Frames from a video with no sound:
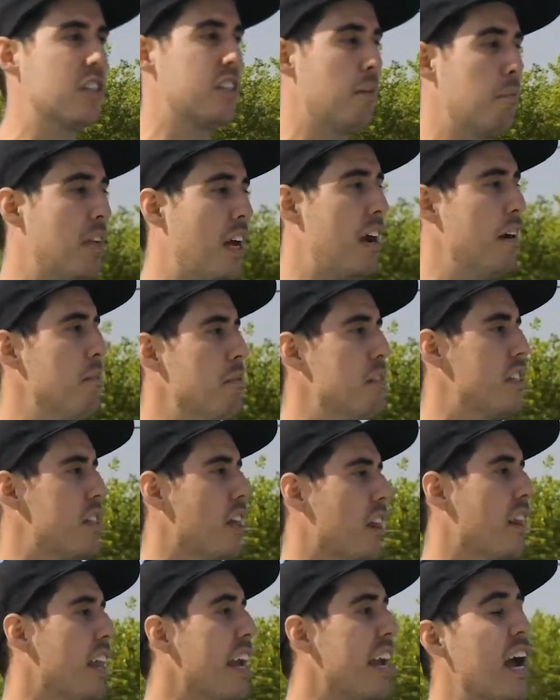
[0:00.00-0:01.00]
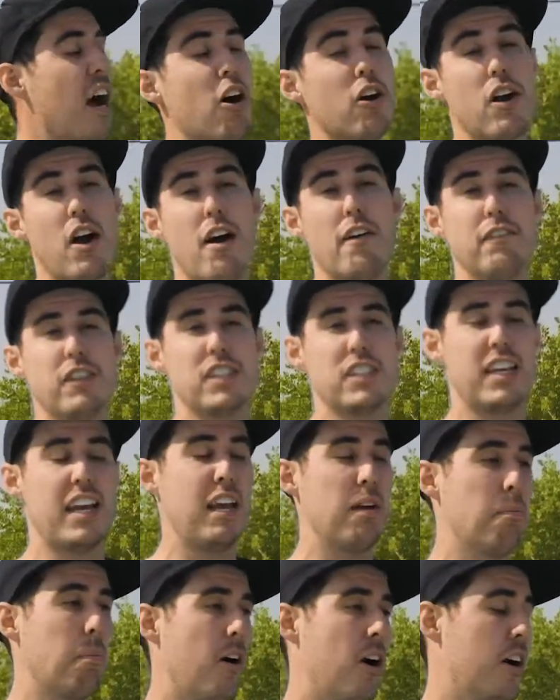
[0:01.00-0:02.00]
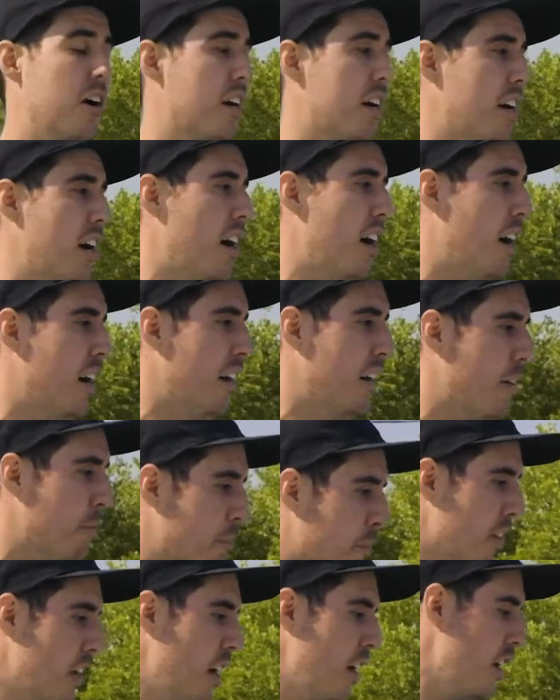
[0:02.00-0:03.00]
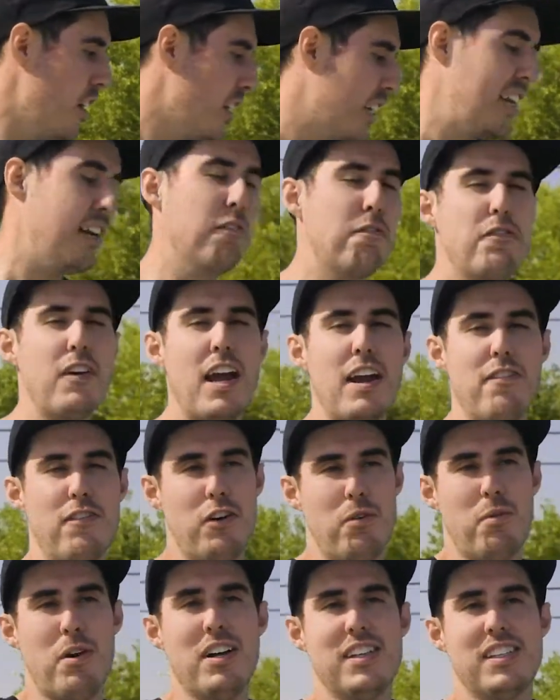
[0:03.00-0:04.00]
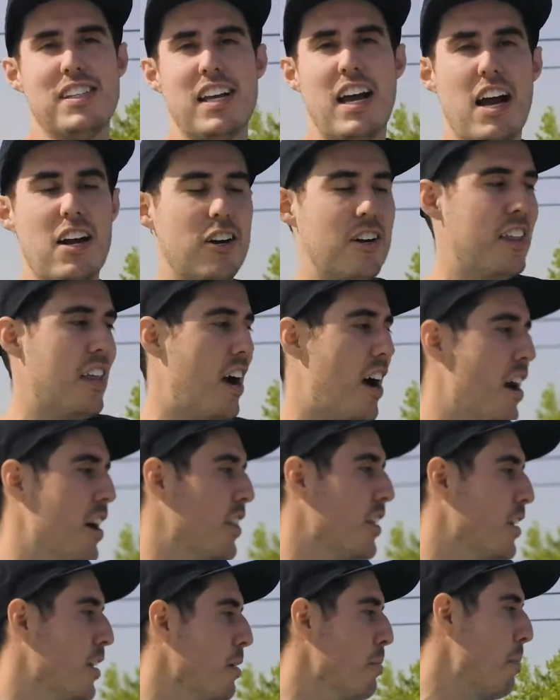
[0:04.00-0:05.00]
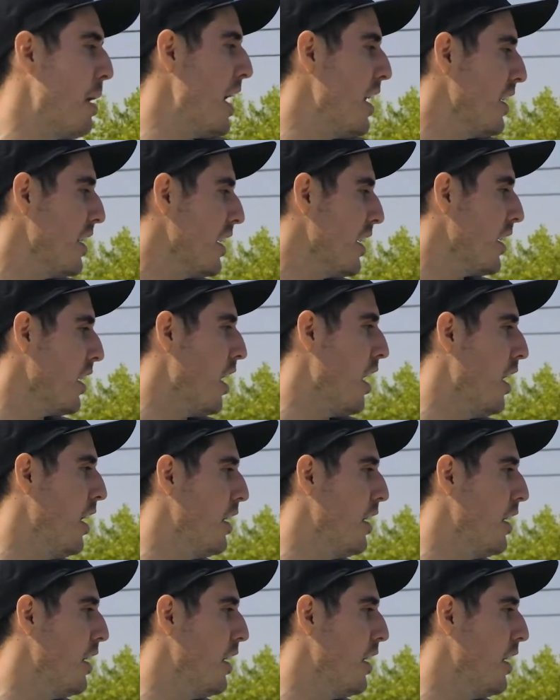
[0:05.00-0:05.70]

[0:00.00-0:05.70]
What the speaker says: Sometimes the layout of a skate park can favor one side or the other depending.